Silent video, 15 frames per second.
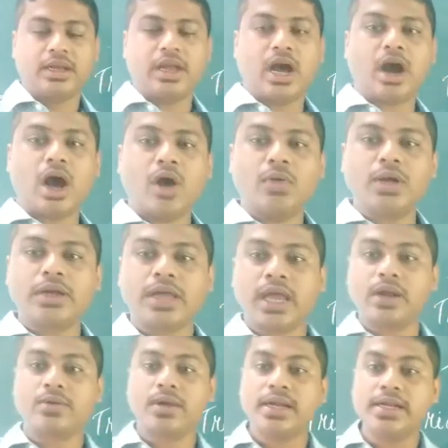Now how will you
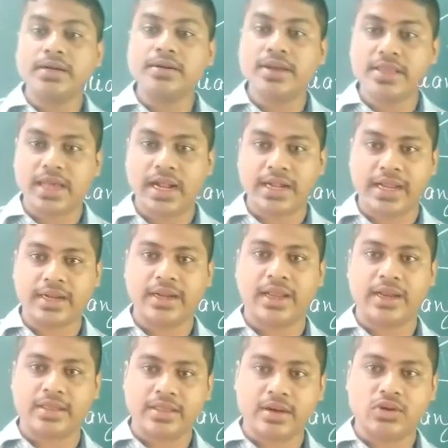calculate the resultant, that
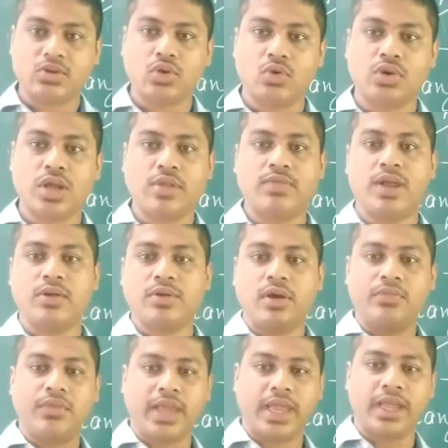is the total value
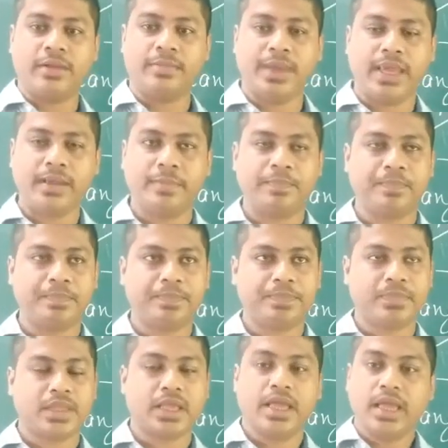of A and B?
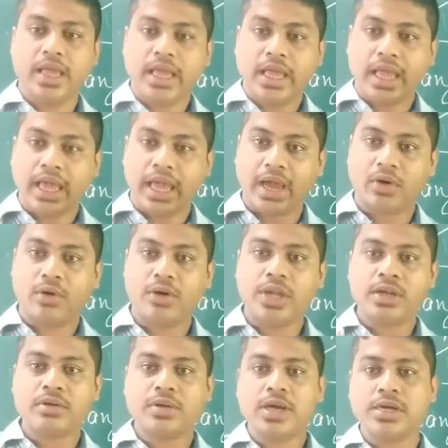
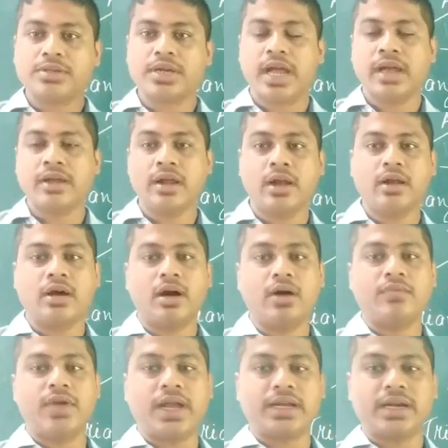According to the triangular law
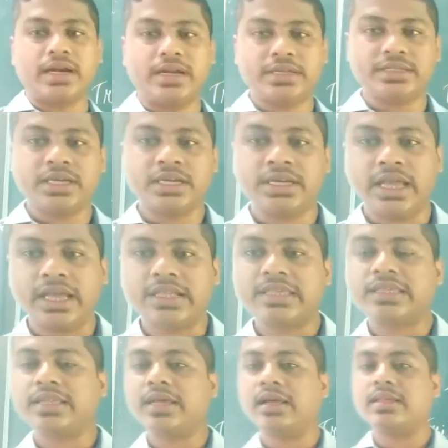of vector addition, it
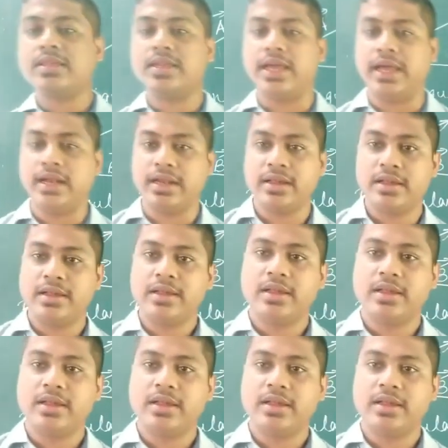states that